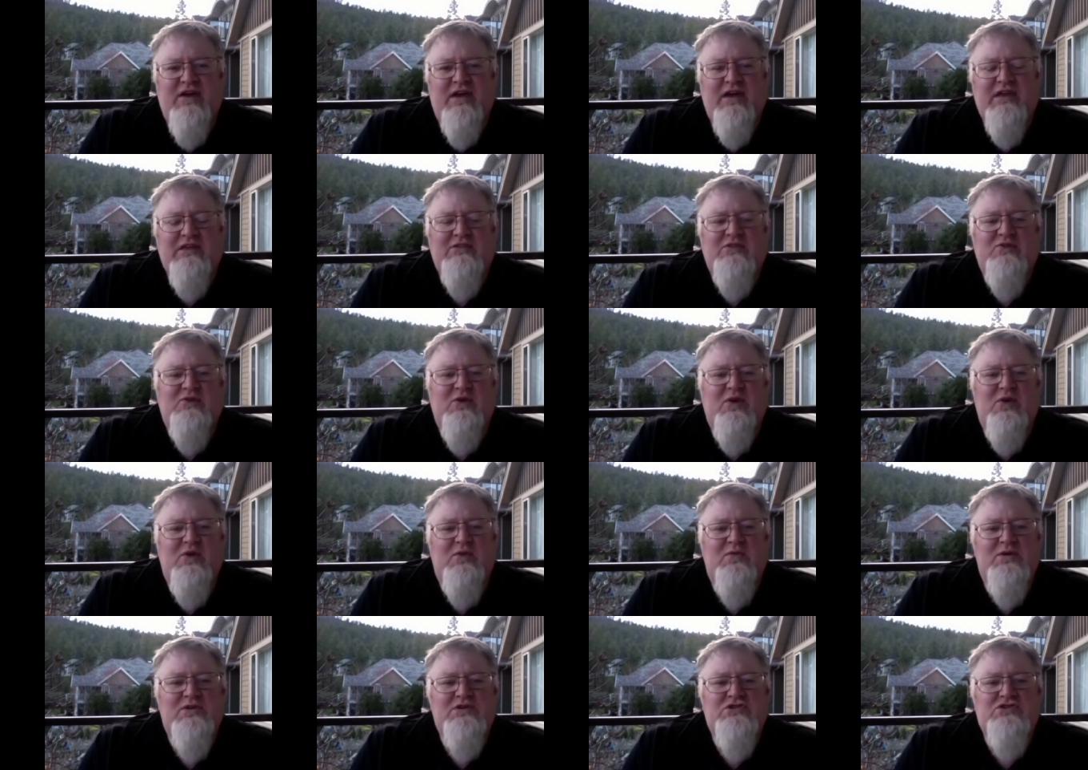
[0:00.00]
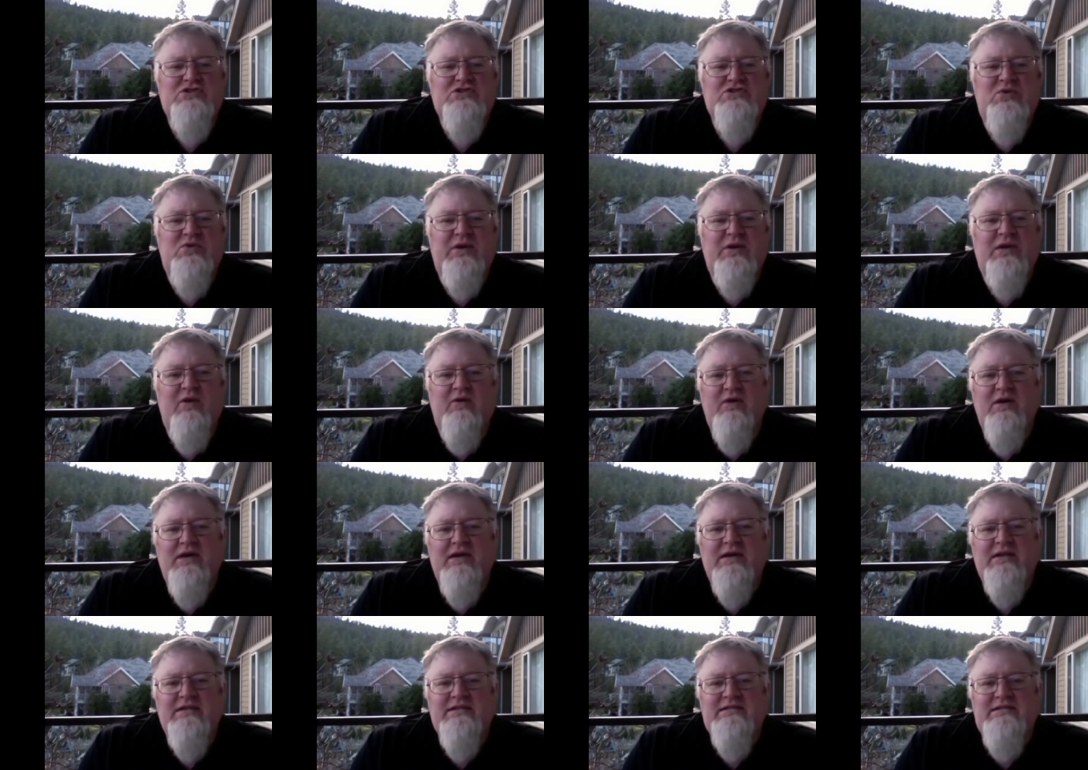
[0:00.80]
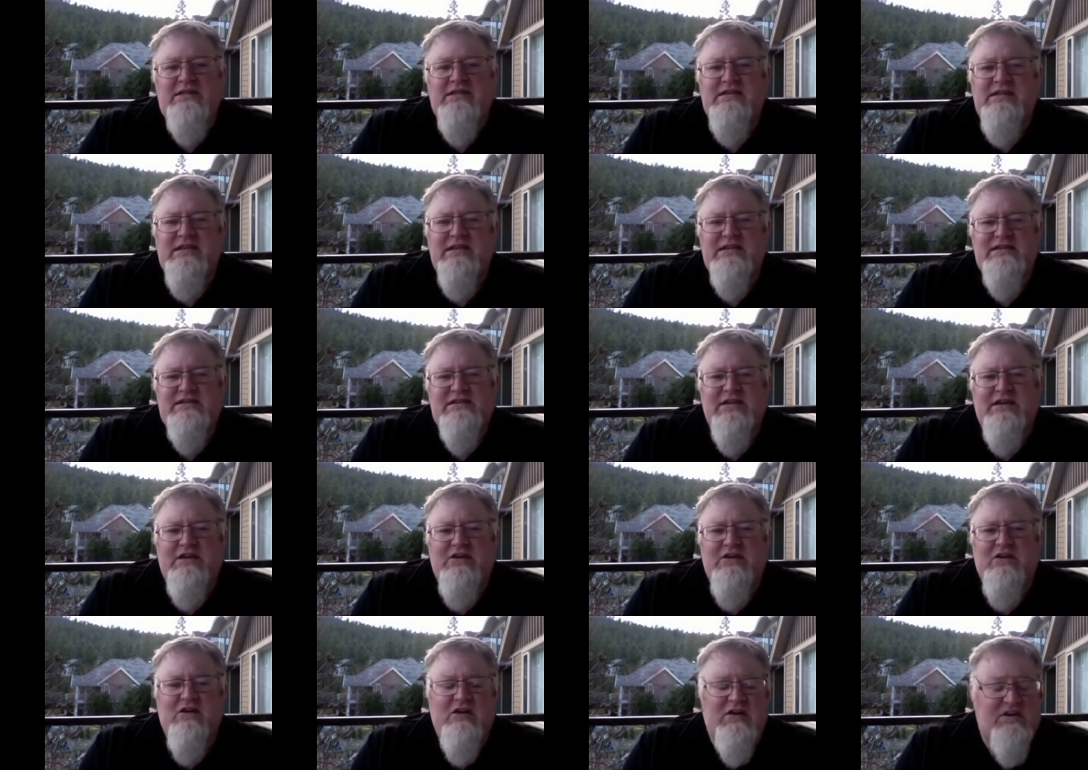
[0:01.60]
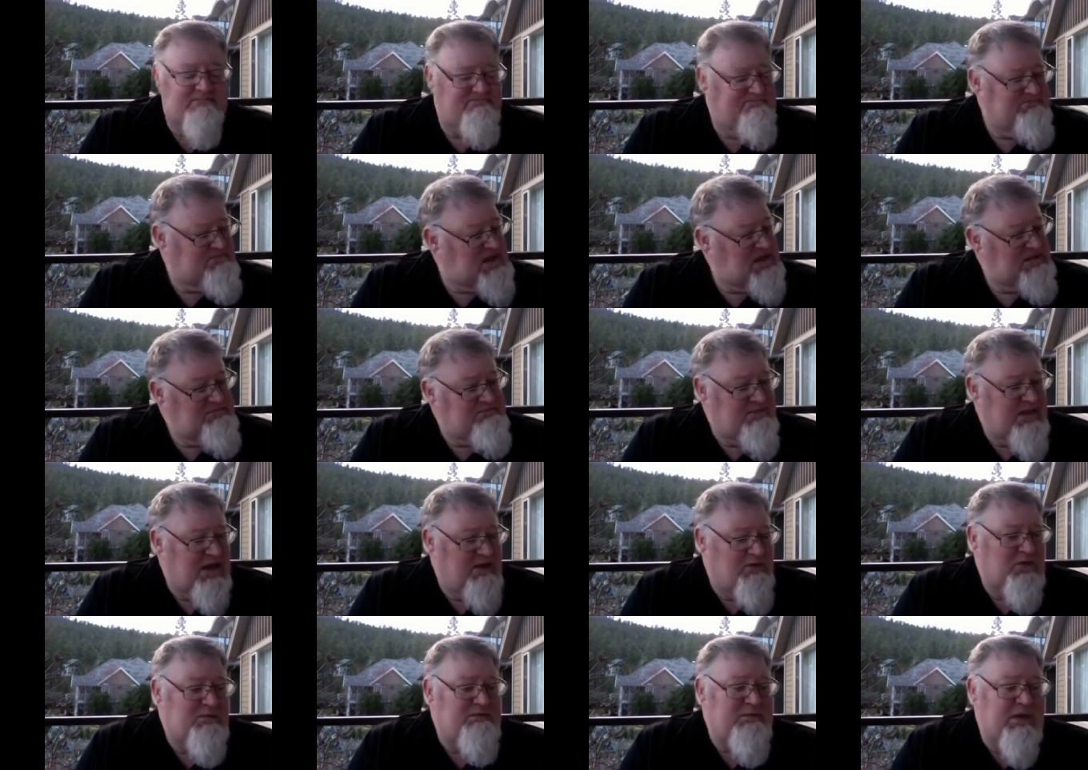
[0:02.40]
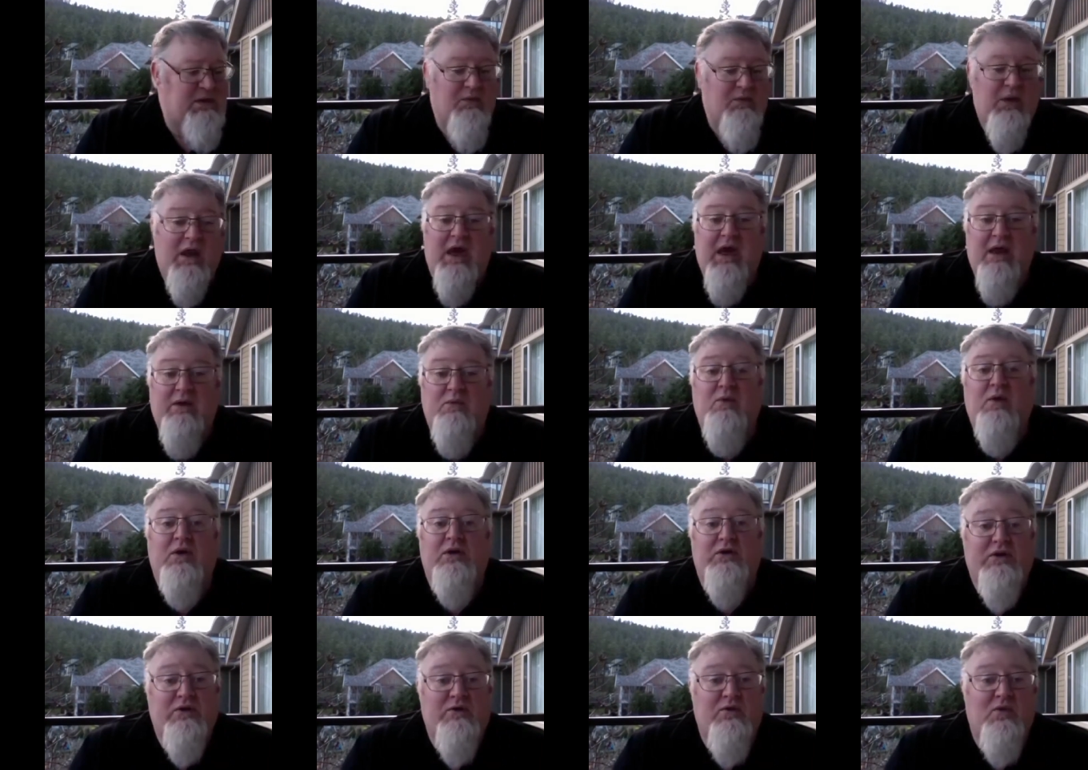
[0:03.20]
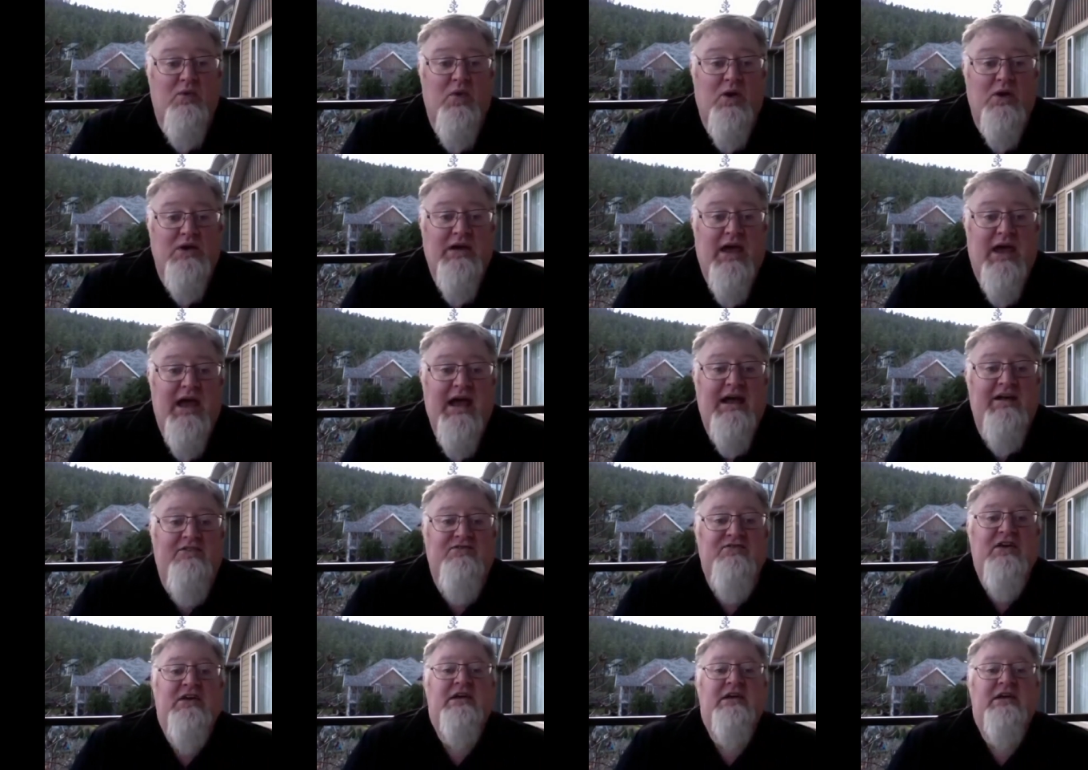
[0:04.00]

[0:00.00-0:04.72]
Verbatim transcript: or are we showing arrogance and testing God? That, that would be what I'd want, want to ask.